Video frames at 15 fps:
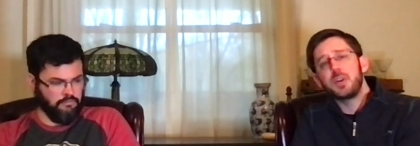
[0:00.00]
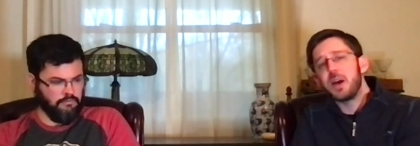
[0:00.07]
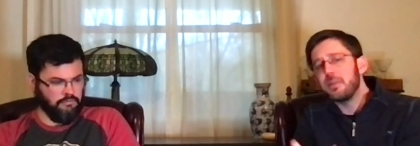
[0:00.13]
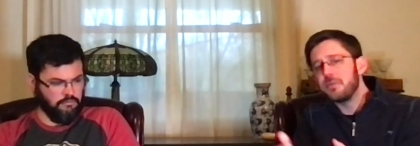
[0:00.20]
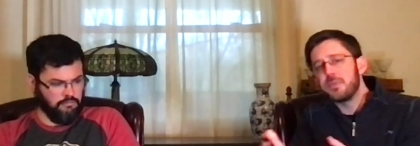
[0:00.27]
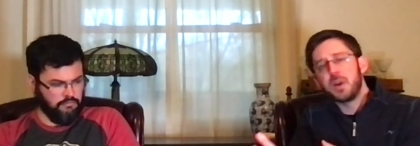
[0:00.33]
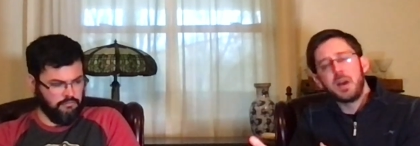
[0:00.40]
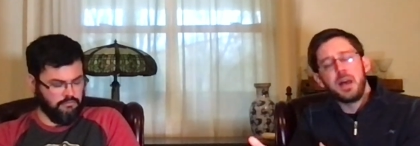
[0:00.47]
Speaker 1: You
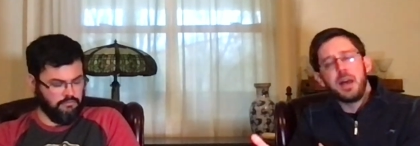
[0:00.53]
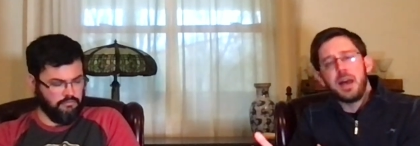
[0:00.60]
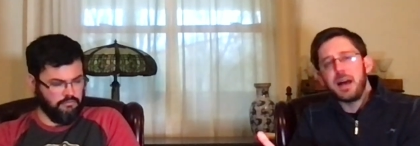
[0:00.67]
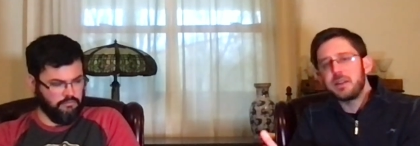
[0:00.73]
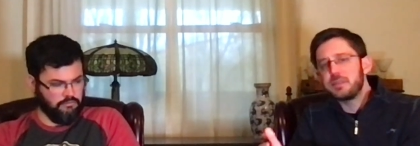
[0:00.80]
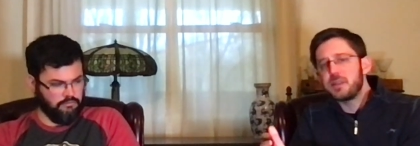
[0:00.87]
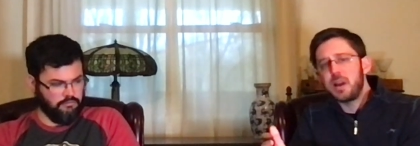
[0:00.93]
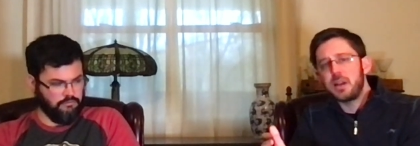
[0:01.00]
have
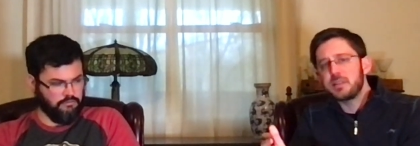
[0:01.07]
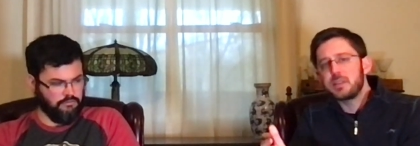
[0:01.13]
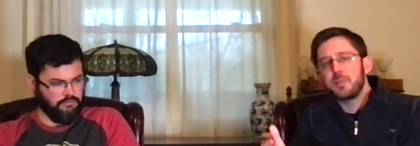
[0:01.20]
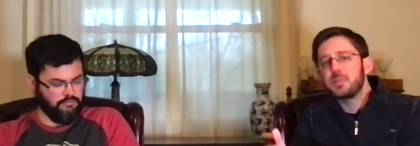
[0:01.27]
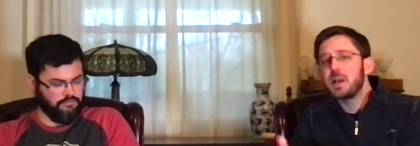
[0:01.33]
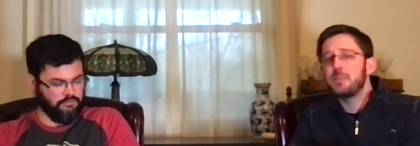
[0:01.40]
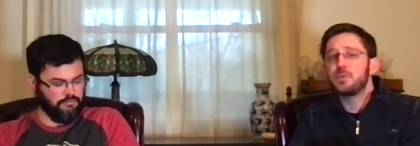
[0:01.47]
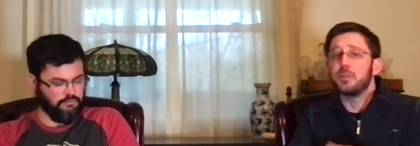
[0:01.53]
at, at
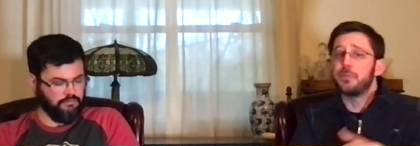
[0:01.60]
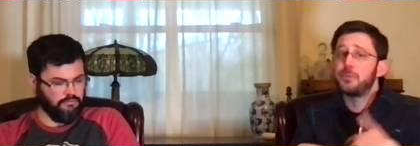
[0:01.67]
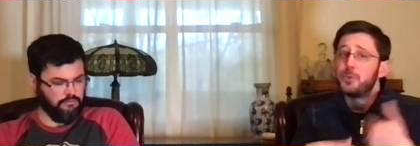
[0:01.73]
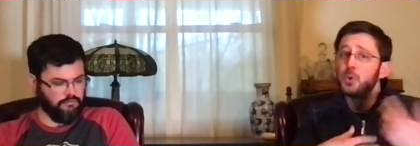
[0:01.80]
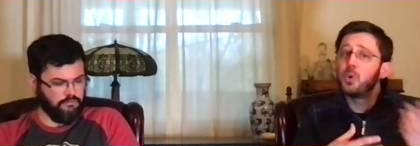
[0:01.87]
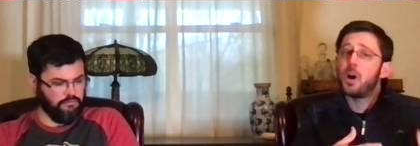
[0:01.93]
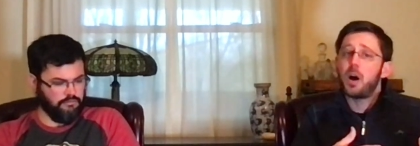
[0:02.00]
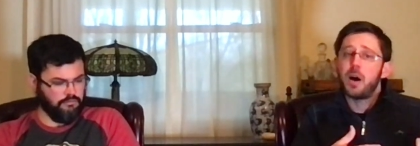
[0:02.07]
sometimes are
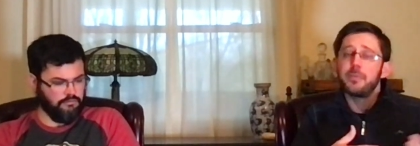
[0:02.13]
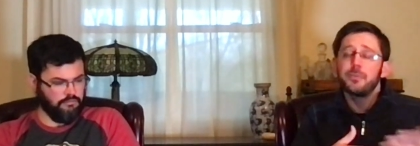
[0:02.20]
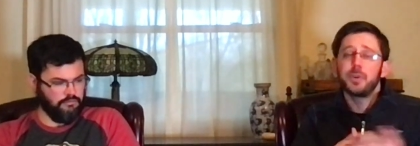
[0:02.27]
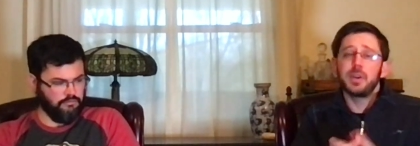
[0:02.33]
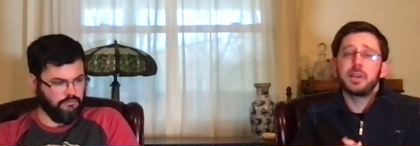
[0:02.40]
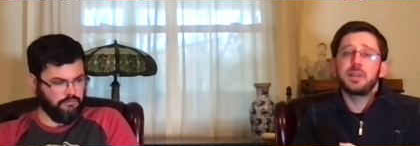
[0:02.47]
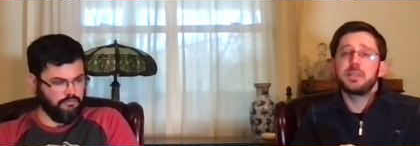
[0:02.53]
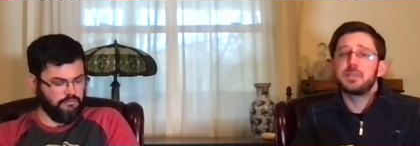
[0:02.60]
food
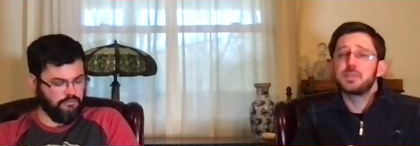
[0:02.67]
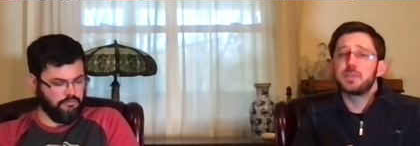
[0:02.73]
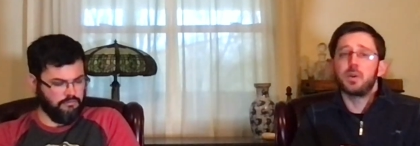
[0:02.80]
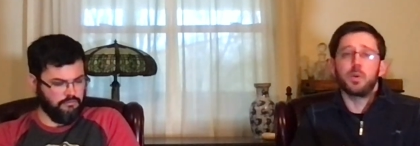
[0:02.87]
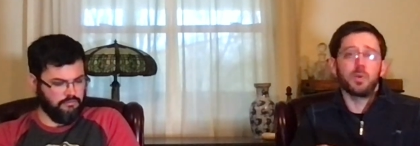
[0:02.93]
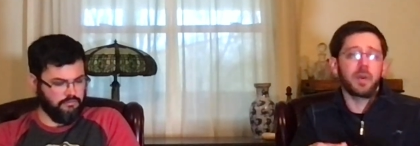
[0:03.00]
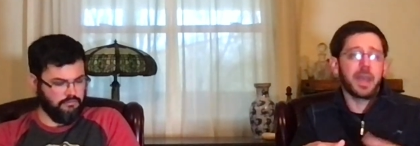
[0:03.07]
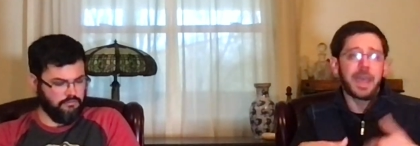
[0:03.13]
offerings,
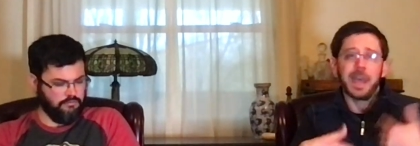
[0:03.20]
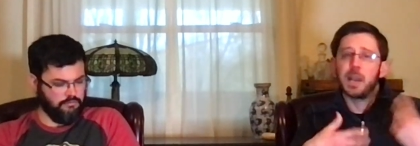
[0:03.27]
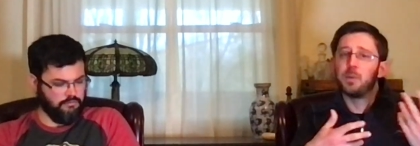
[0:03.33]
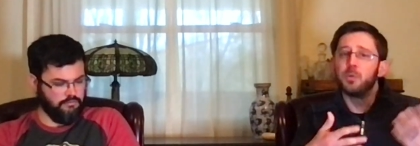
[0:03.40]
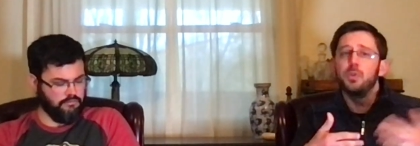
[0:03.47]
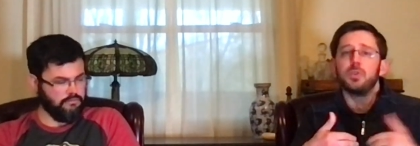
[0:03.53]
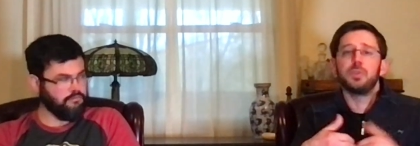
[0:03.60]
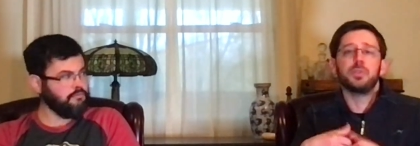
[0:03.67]
so
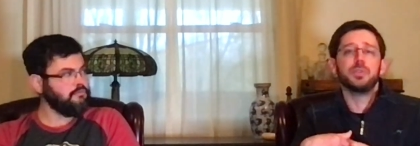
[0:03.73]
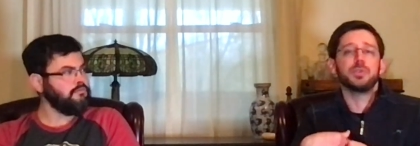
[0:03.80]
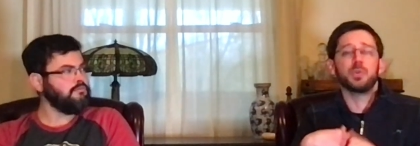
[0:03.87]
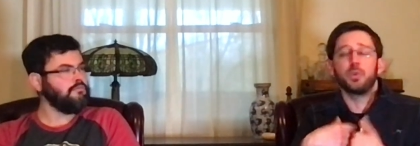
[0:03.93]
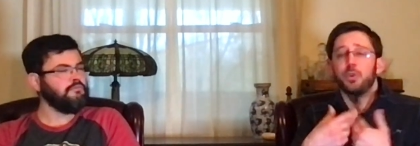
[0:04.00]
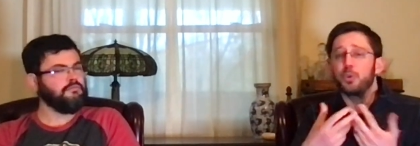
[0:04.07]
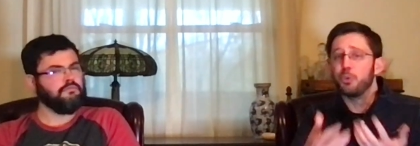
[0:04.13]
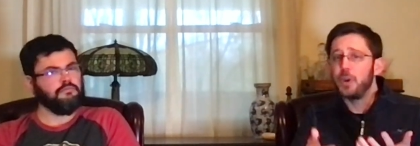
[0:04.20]
animals
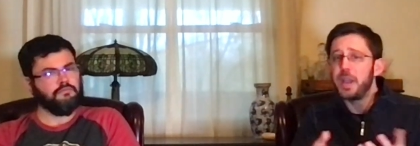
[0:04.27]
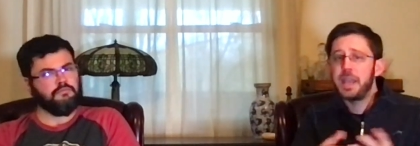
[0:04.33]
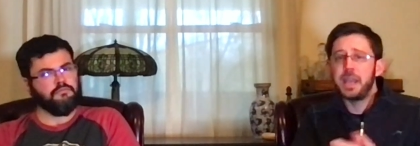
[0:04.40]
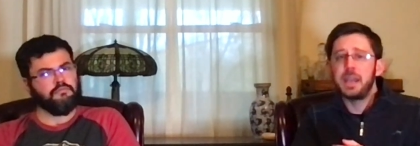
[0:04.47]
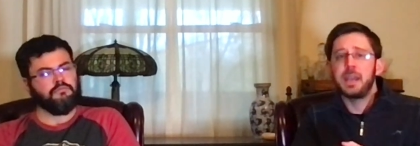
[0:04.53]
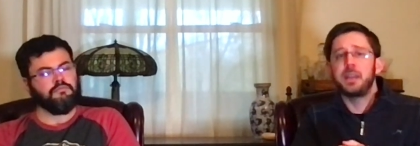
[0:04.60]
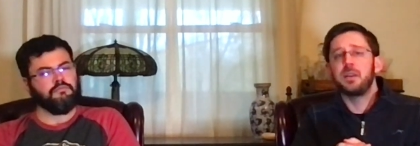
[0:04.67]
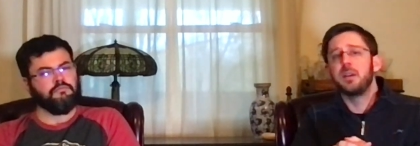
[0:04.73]
or
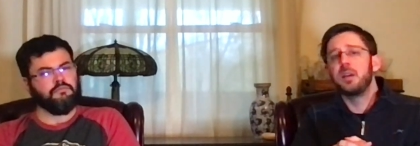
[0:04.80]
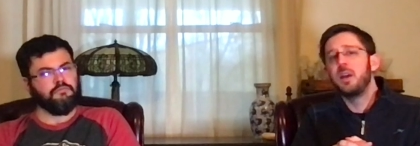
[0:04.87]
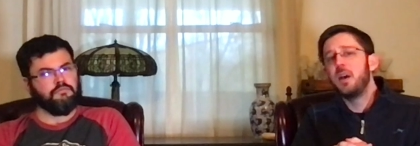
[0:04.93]
grain.